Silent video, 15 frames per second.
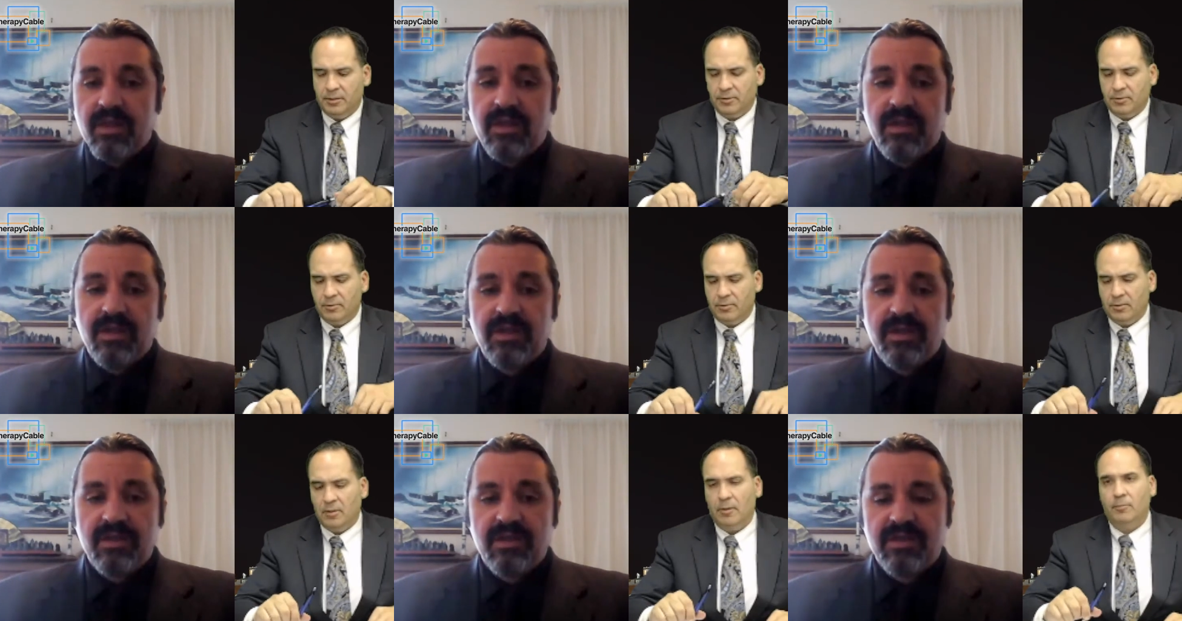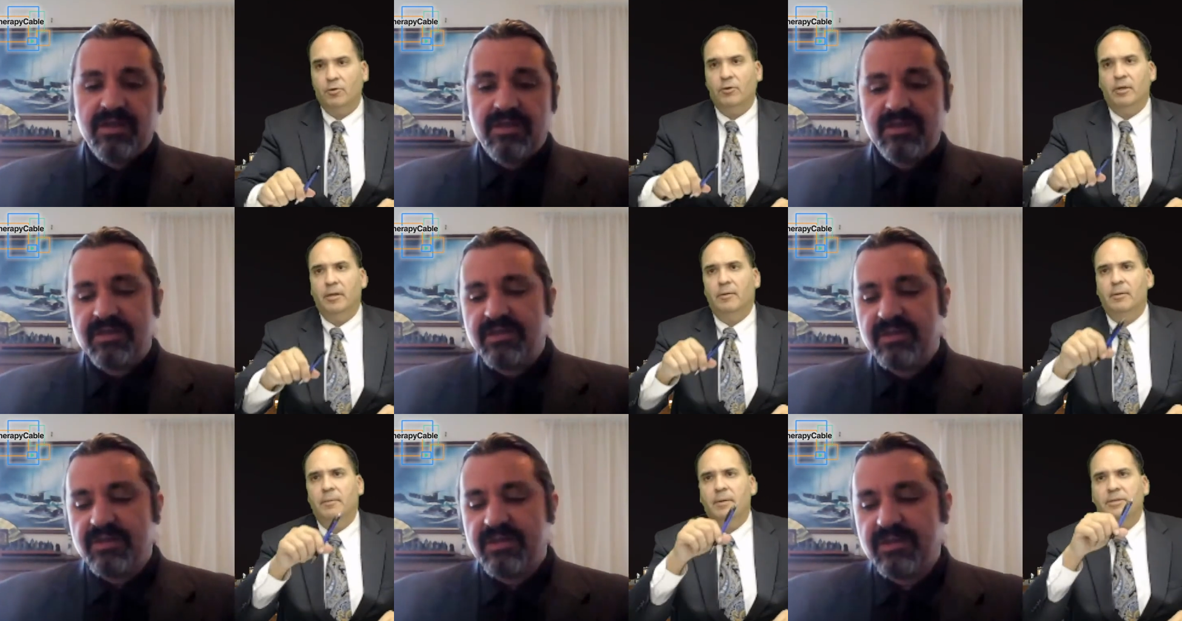Speaker 1: this, um, go ahead.
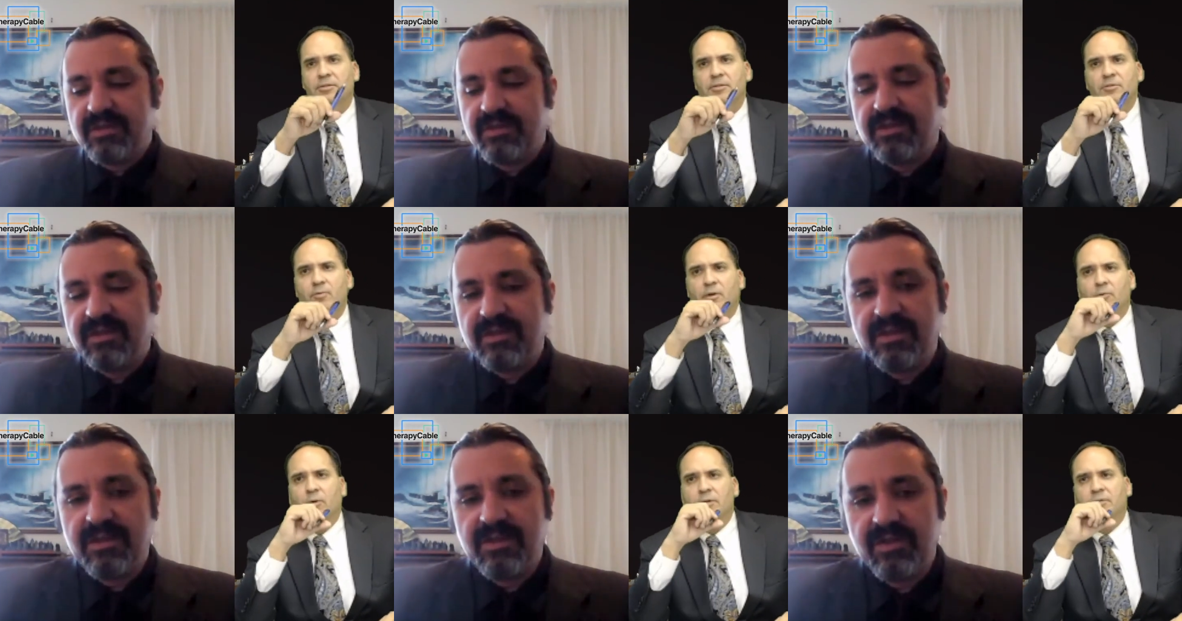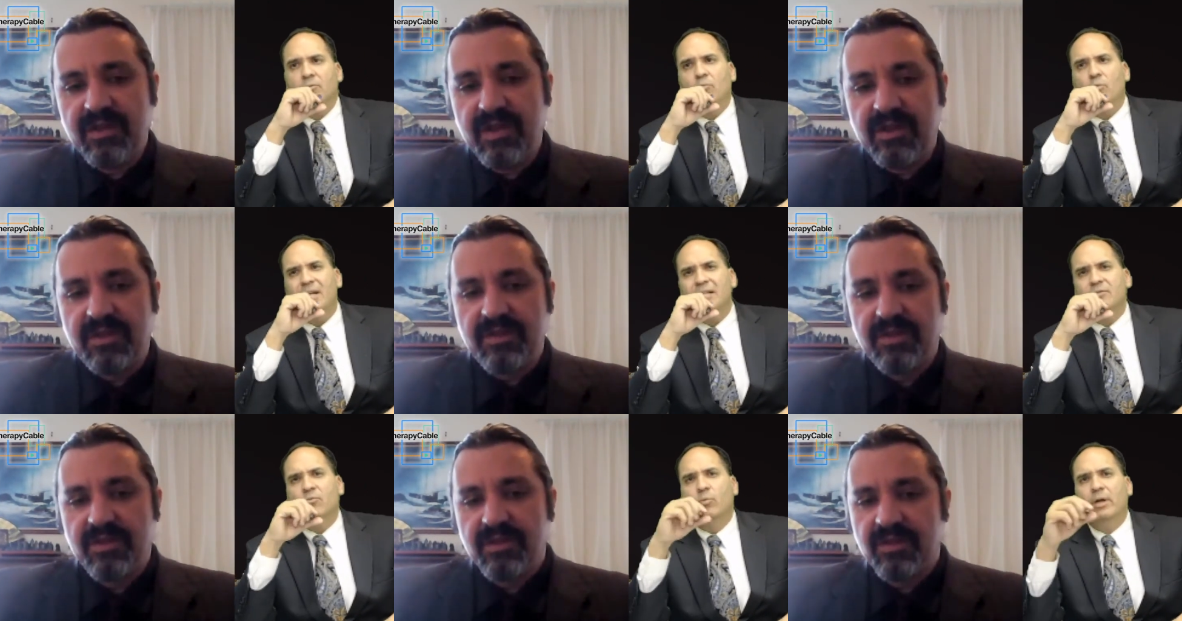Let me ask you this quick question. What
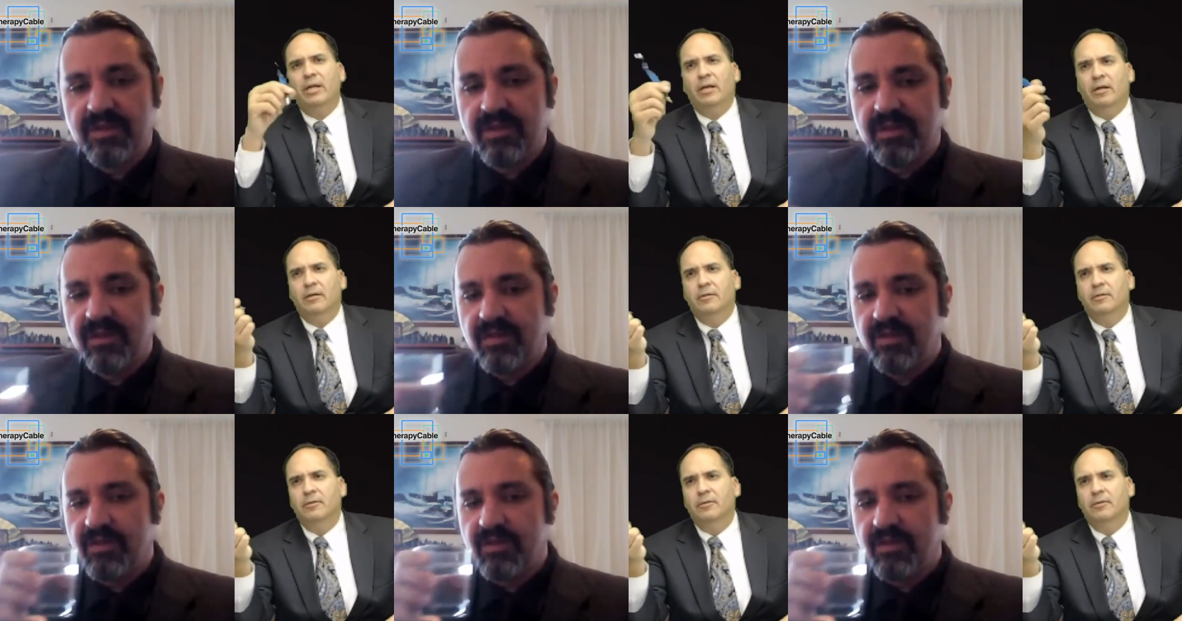is Wicca?